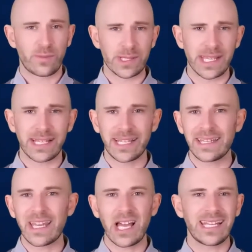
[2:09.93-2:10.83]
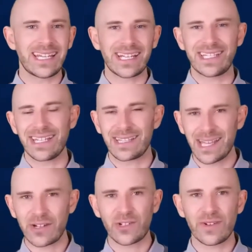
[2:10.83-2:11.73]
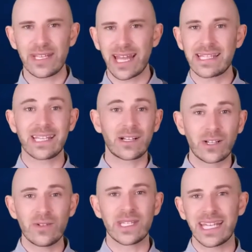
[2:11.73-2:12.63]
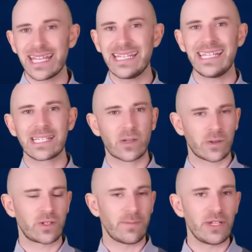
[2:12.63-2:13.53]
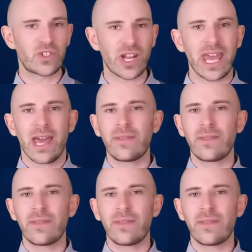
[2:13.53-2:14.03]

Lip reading: Brazil in the early 19th century and including India's contribution,